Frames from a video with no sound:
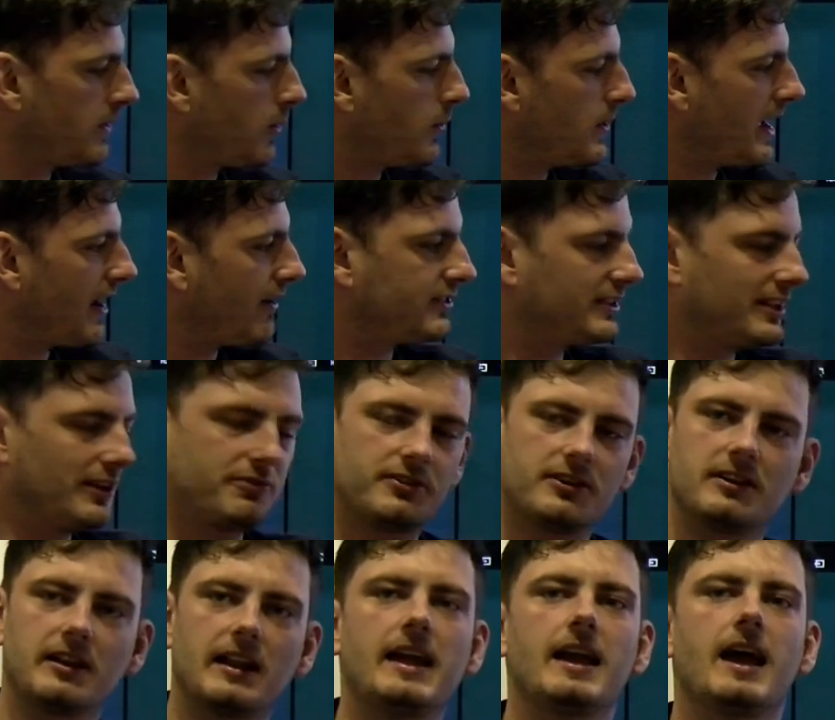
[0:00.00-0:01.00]
We have
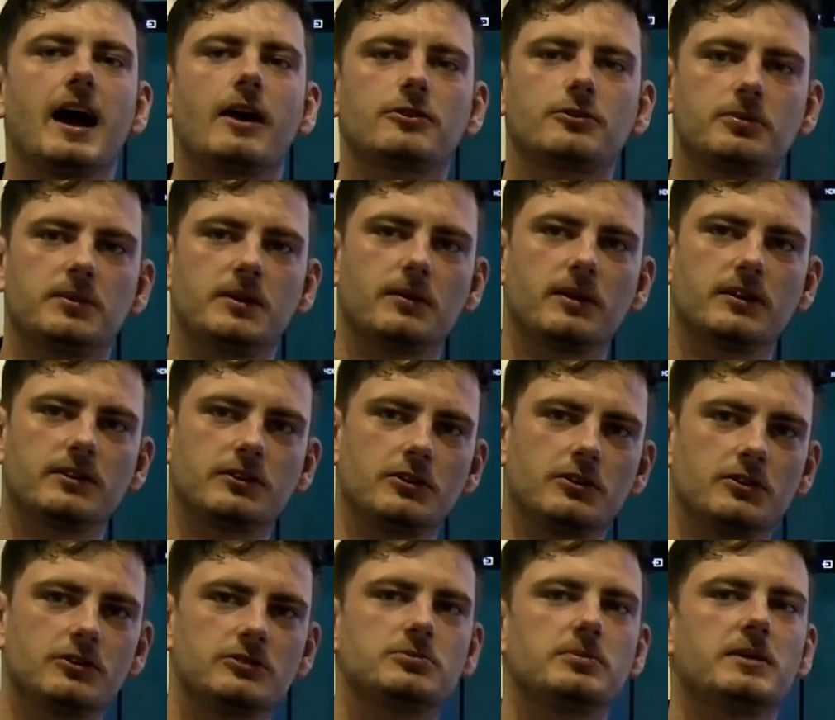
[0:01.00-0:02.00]
different layouts we want to
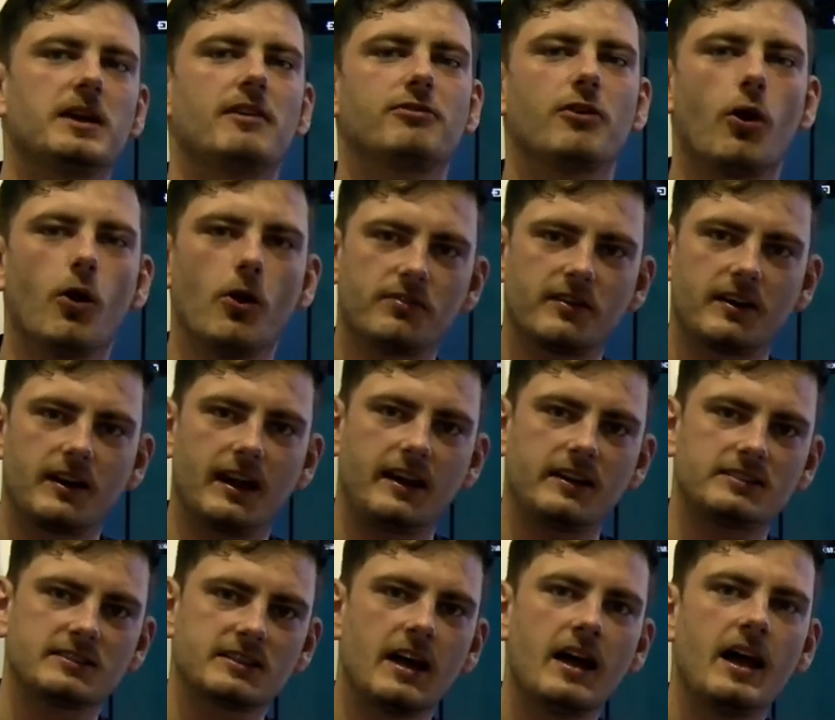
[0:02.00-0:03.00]
use, we have
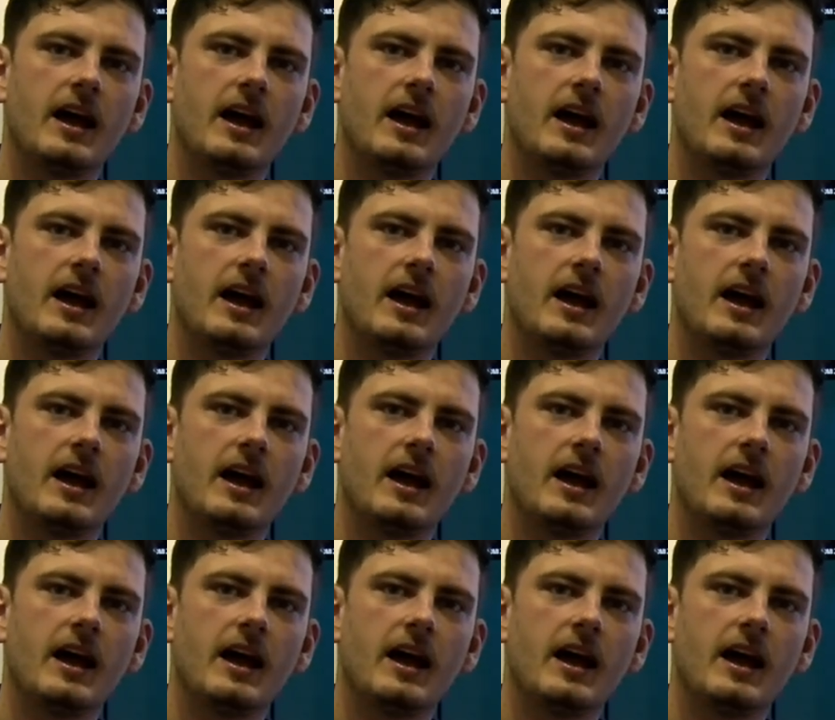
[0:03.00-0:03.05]
overlays,